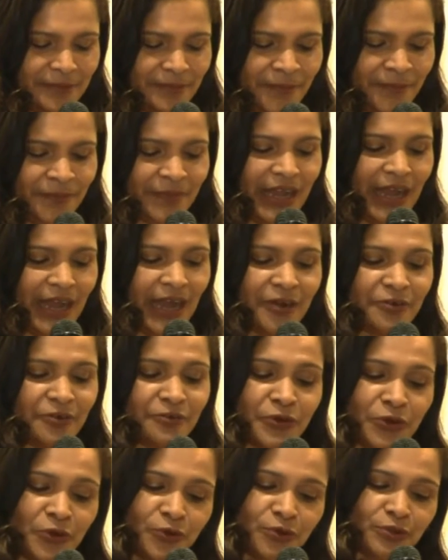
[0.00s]
Our
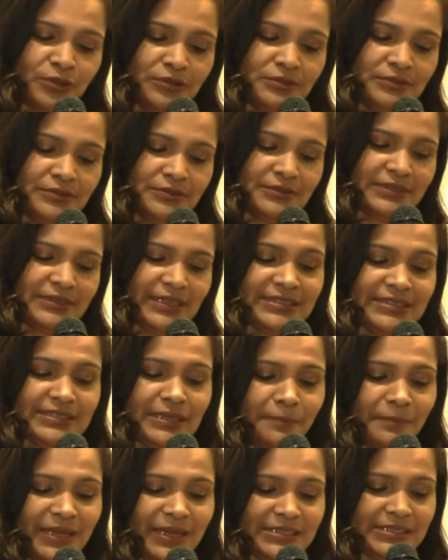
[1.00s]
role as
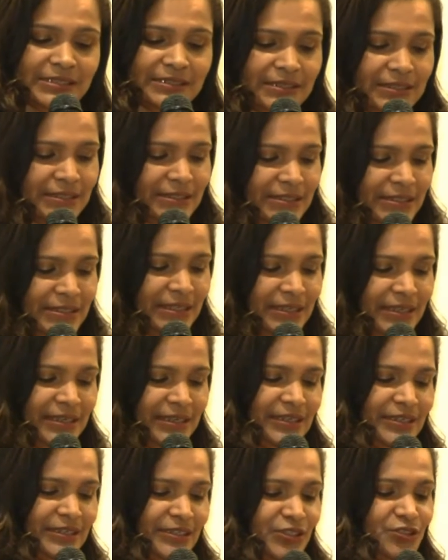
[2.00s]
ambassadors
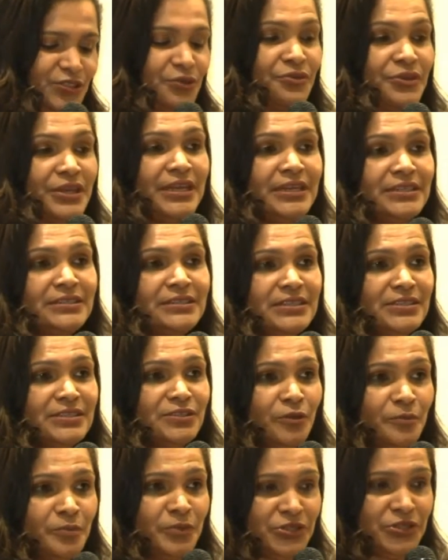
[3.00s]
is to create these
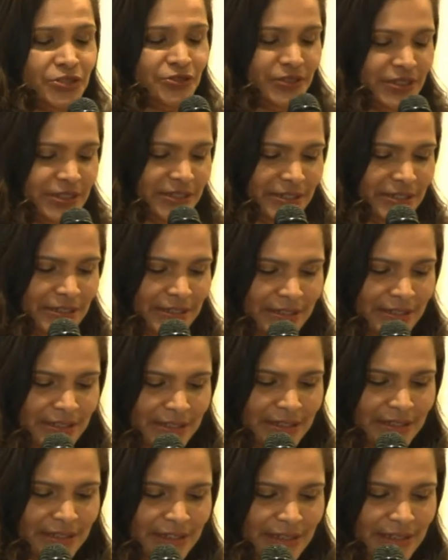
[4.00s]
opportunities,
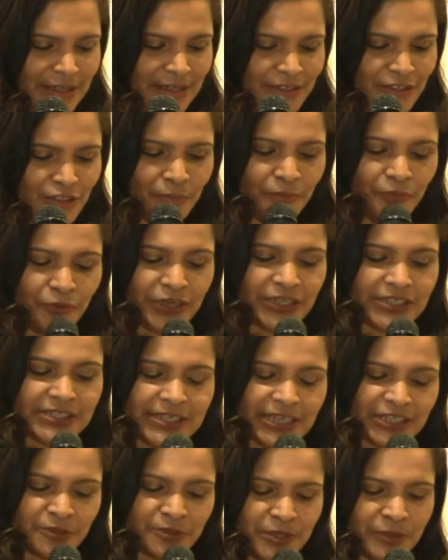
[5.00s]
to bring such
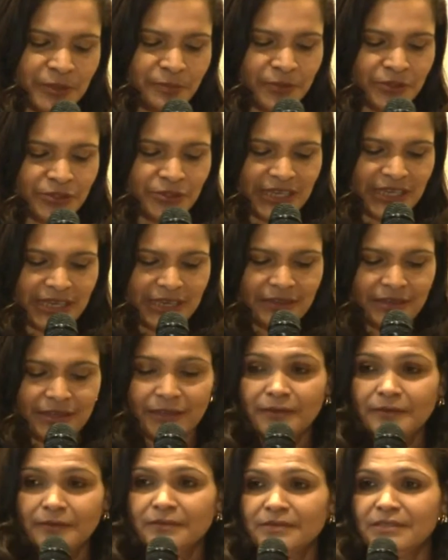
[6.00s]
people together
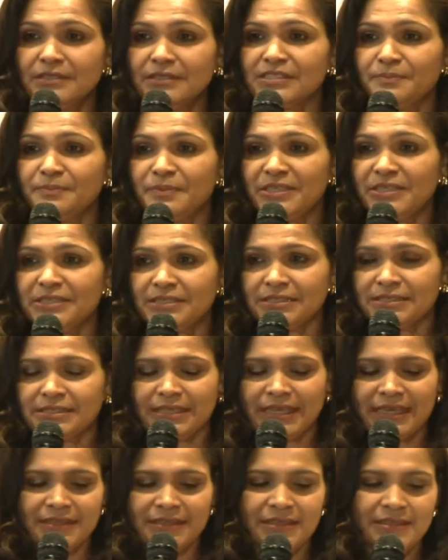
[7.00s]
in spaces like
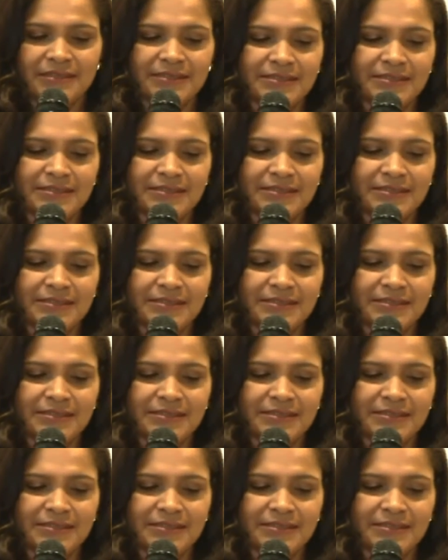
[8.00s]
this,